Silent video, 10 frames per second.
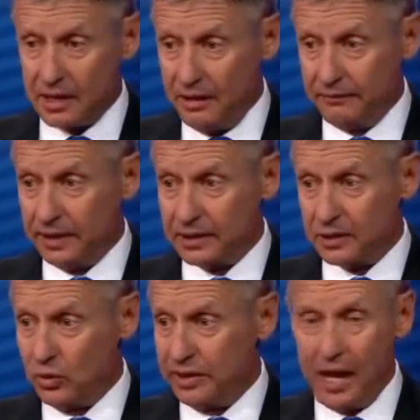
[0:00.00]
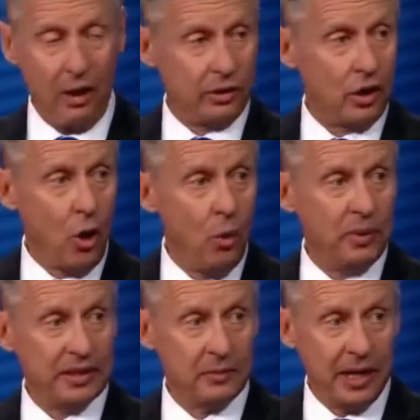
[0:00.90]
conflicts without an
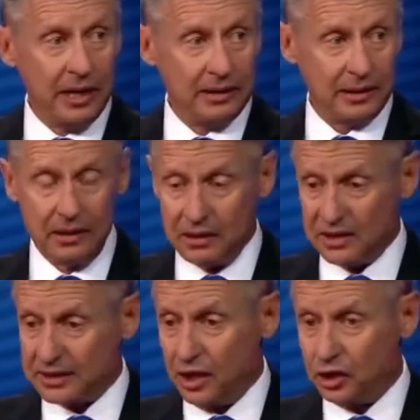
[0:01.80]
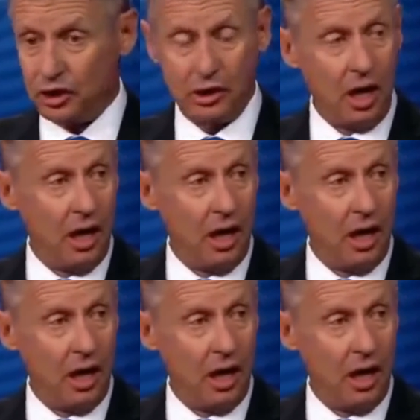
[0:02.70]
open debate and discussion